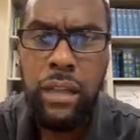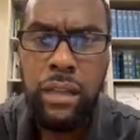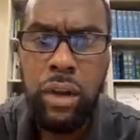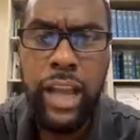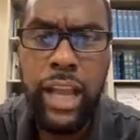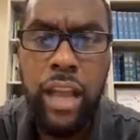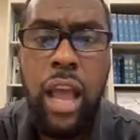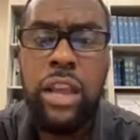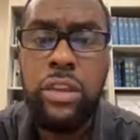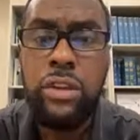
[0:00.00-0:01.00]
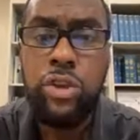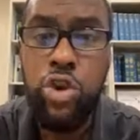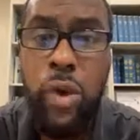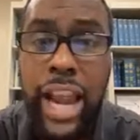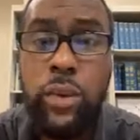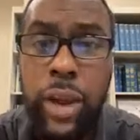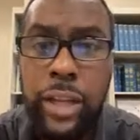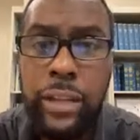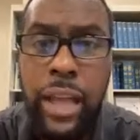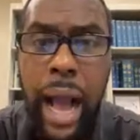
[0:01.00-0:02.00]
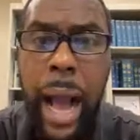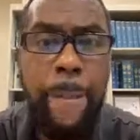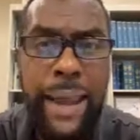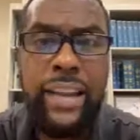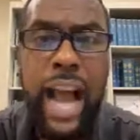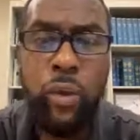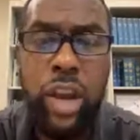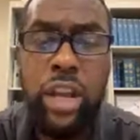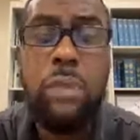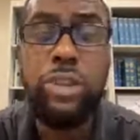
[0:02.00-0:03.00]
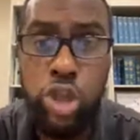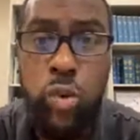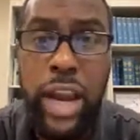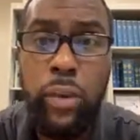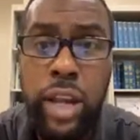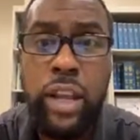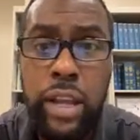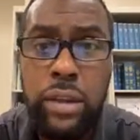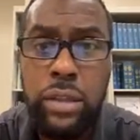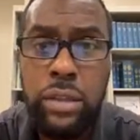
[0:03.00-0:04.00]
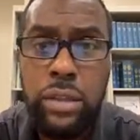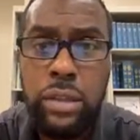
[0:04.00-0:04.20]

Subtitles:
Okay? You ain't winning. I may not win, but you ain't winning either.